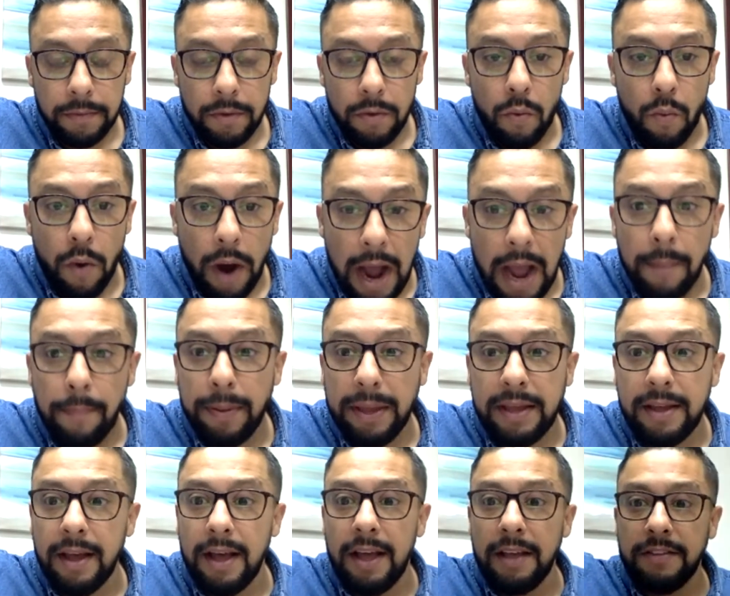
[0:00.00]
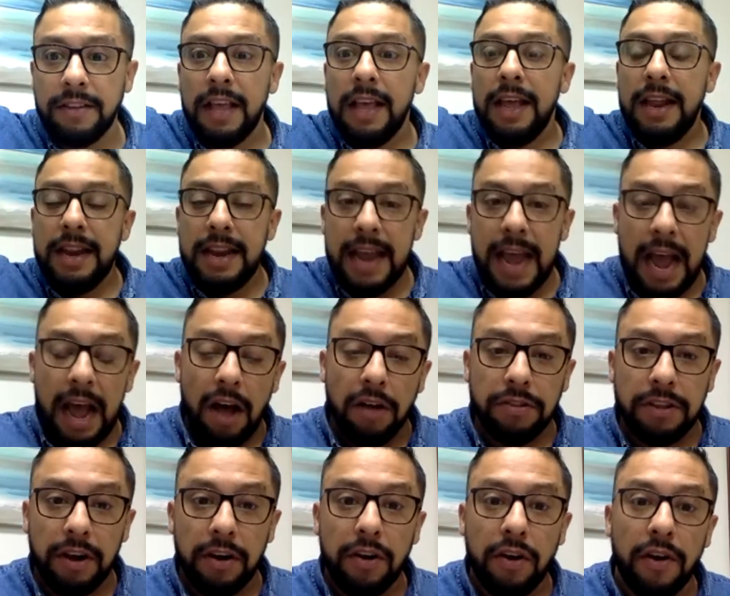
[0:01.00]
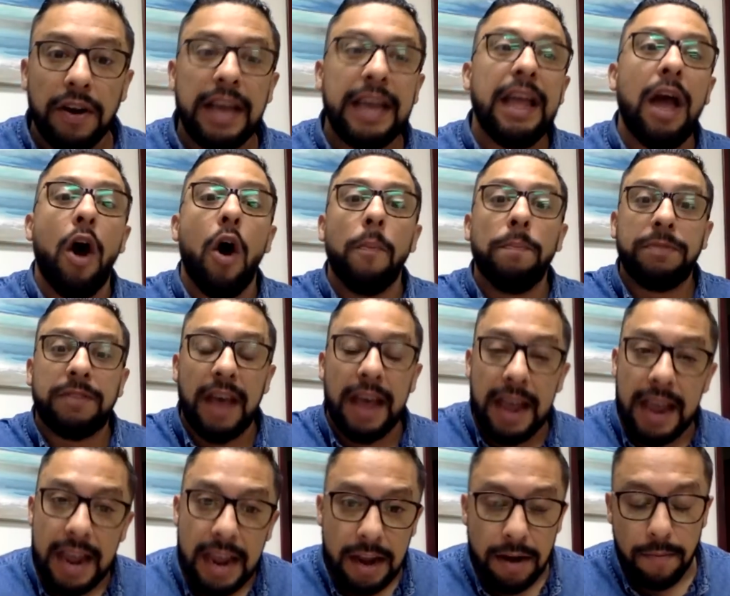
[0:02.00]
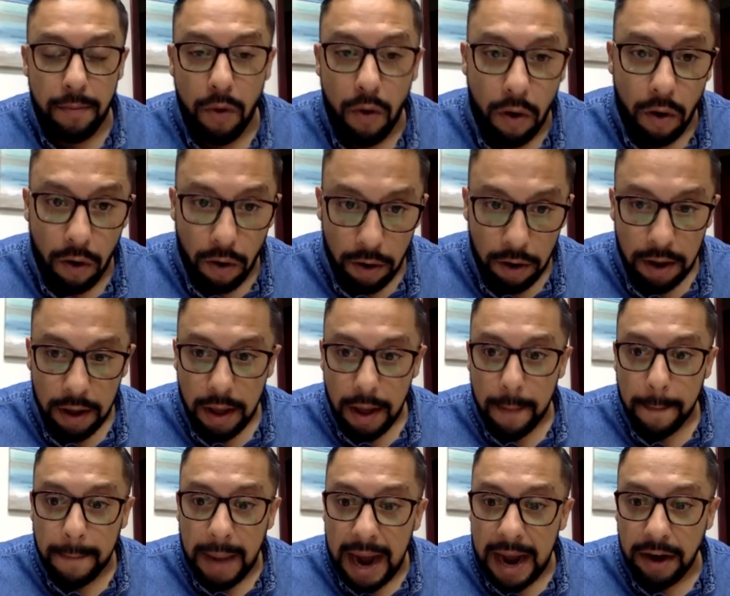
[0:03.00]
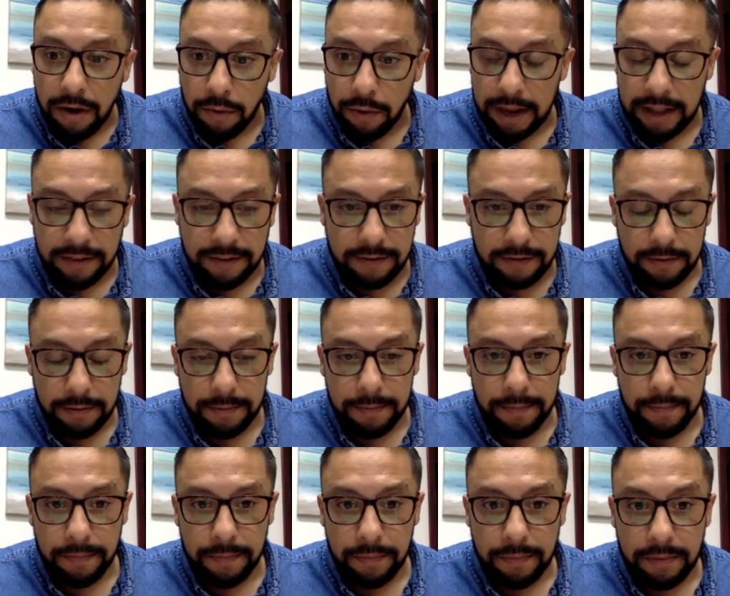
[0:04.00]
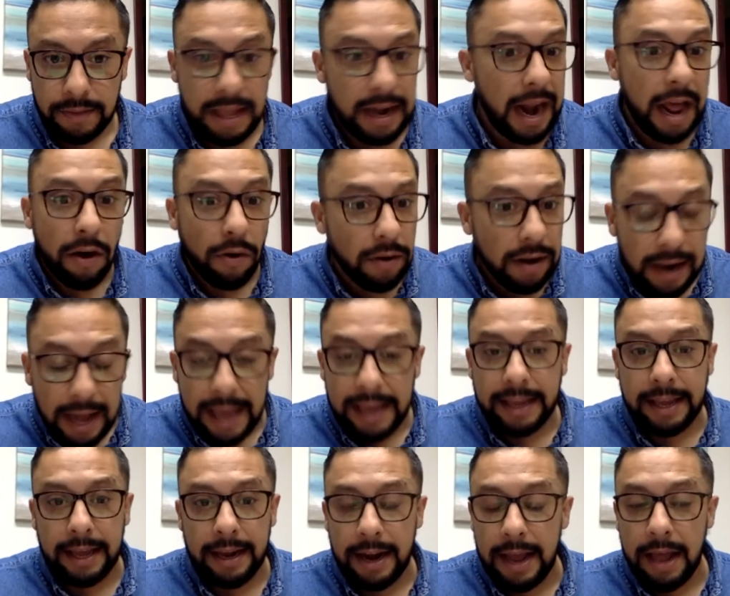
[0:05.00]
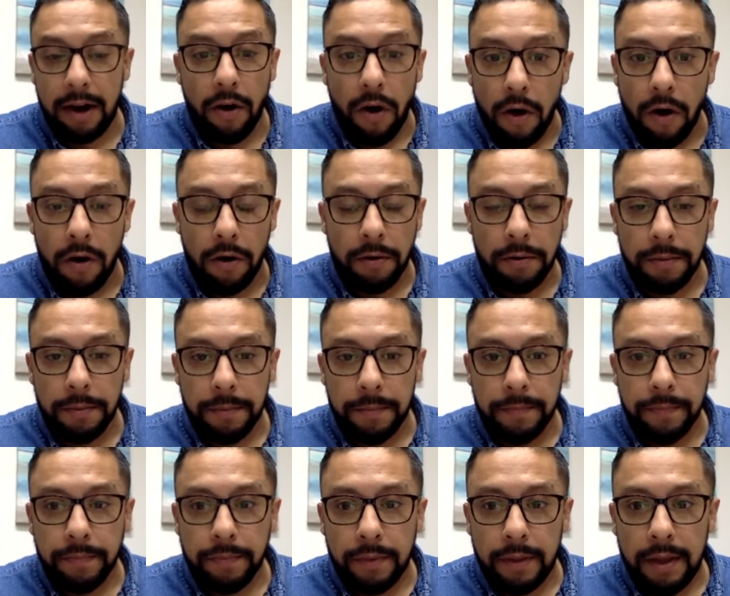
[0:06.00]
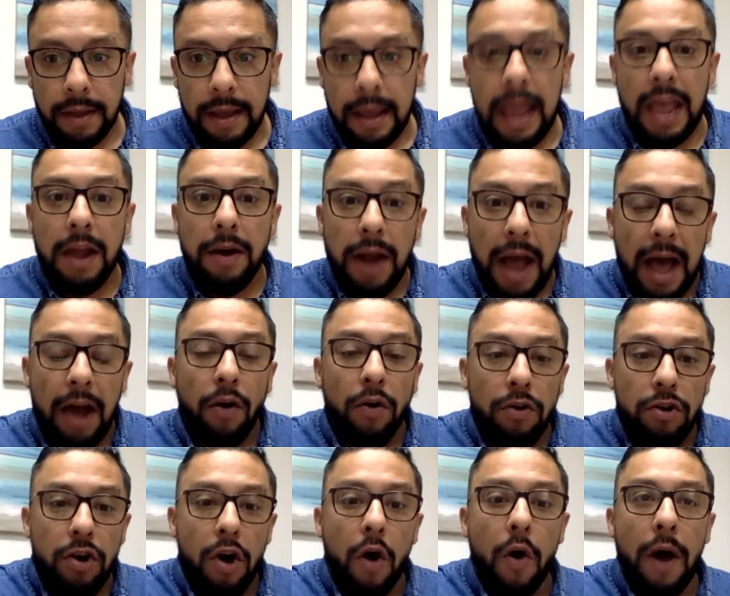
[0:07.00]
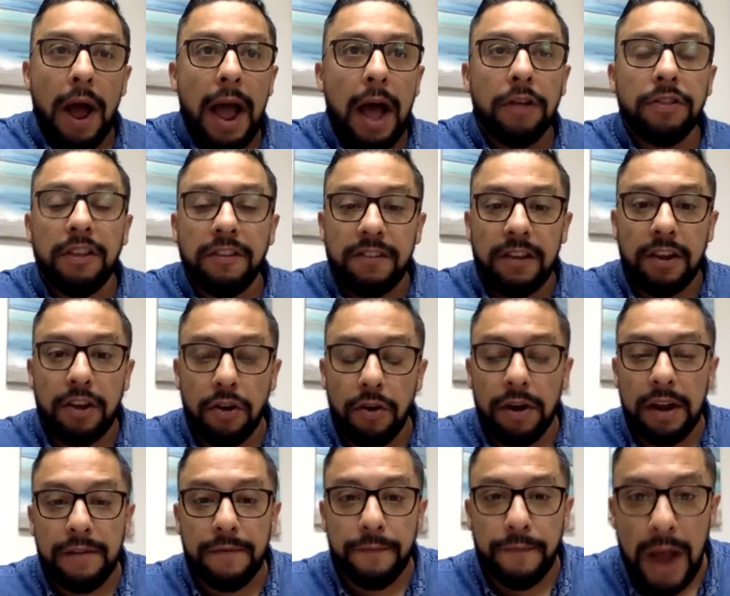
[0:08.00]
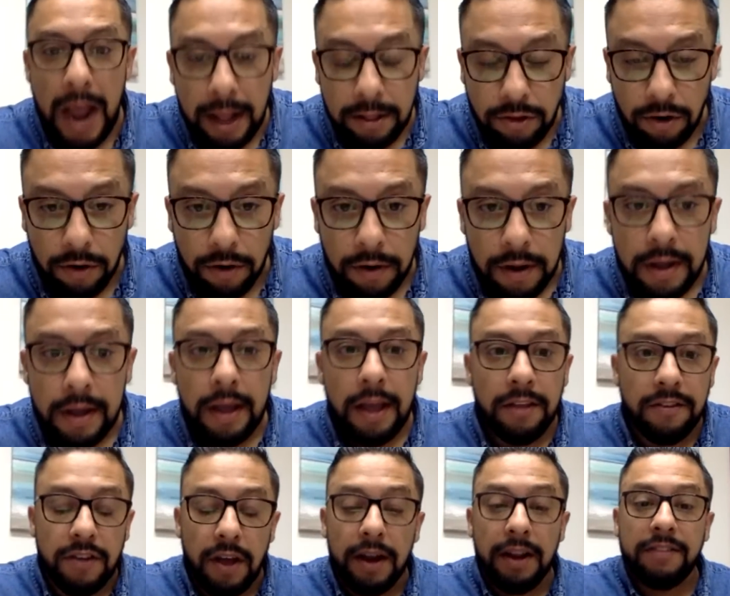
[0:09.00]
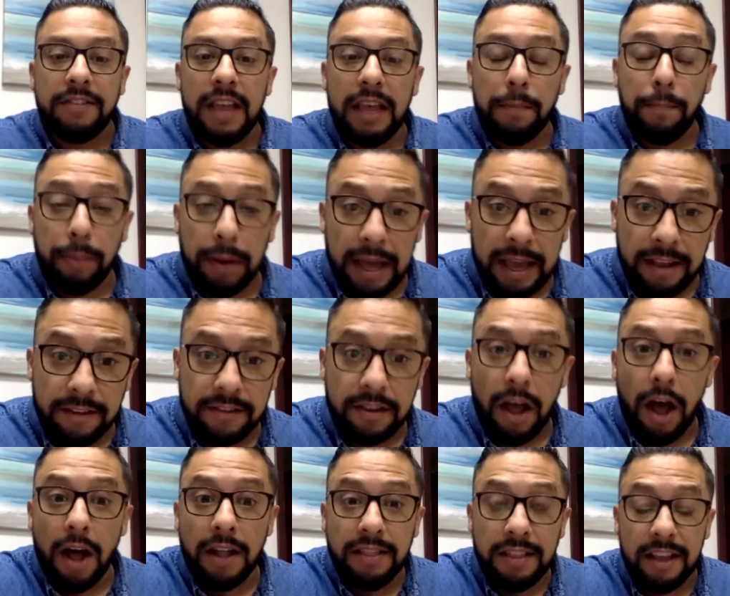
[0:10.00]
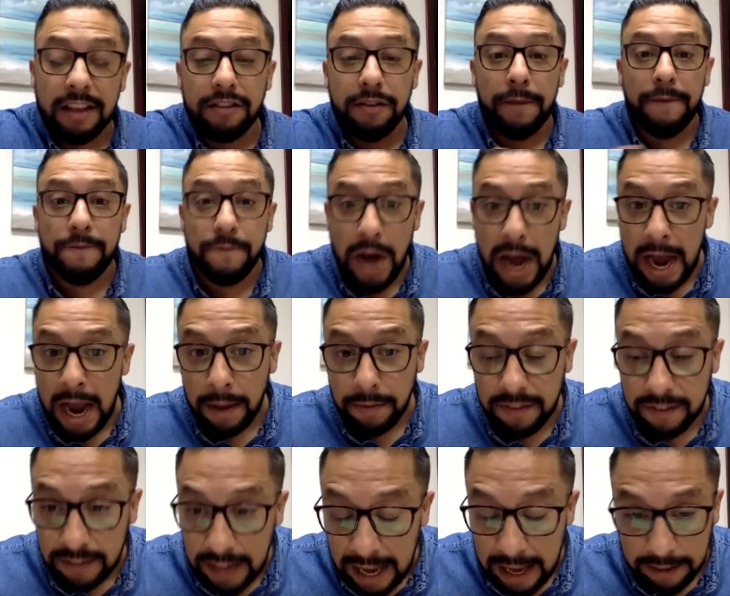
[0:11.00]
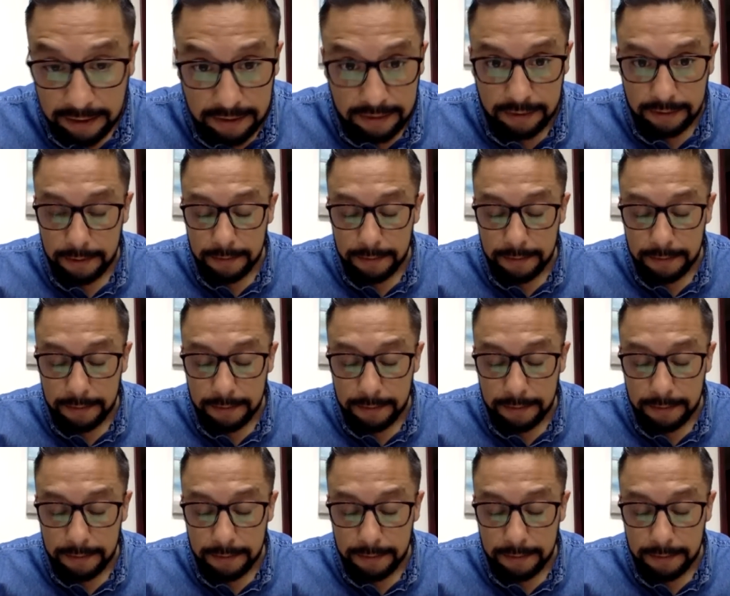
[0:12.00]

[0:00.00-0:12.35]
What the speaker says: Why? Because now they're going to obtain more migrants that I don't like it at all. And I don't know how the security factor is going to take place on these 5 states.